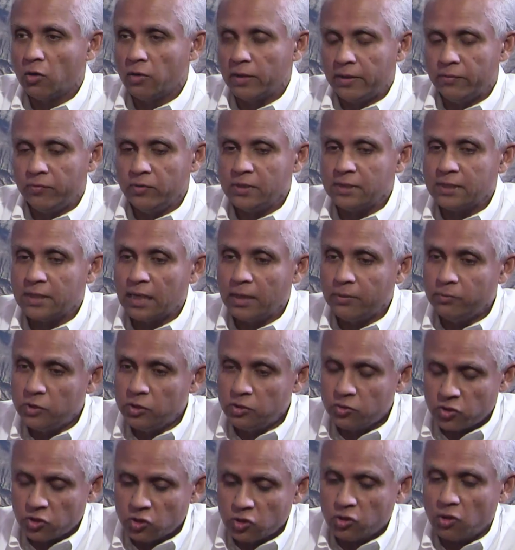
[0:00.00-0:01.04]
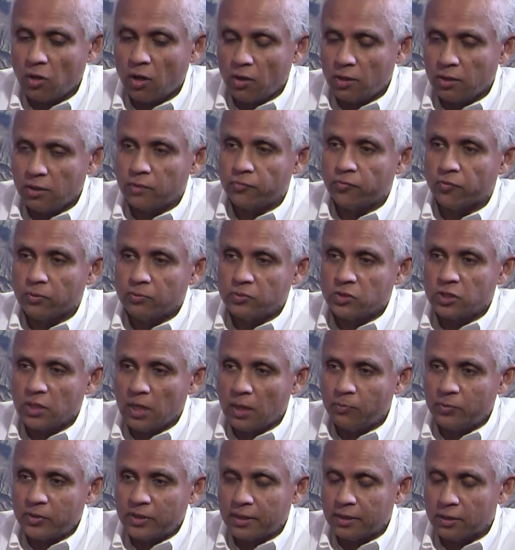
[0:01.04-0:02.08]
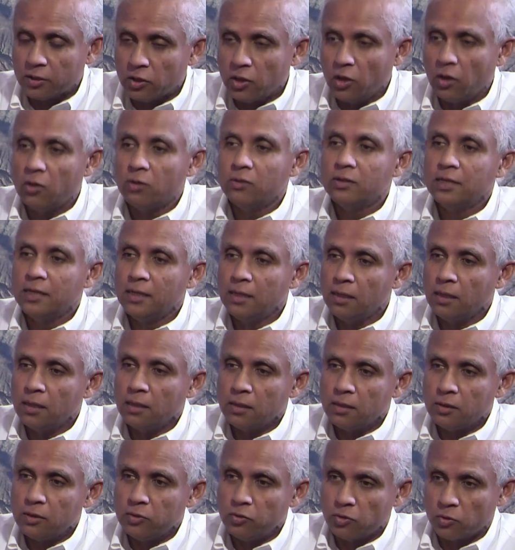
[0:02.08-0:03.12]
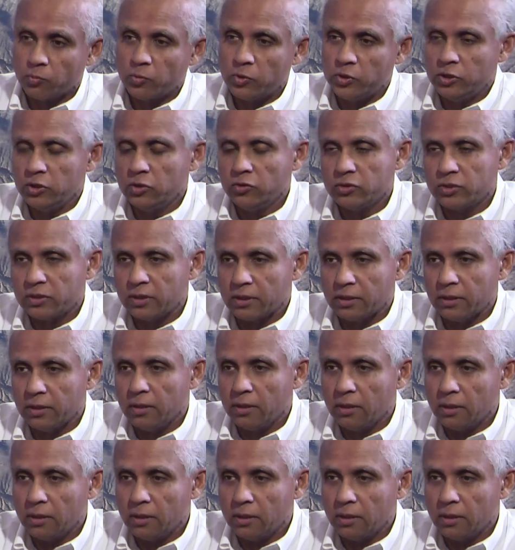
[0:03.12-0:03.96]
Every time you start from stopping and go, you're producing it,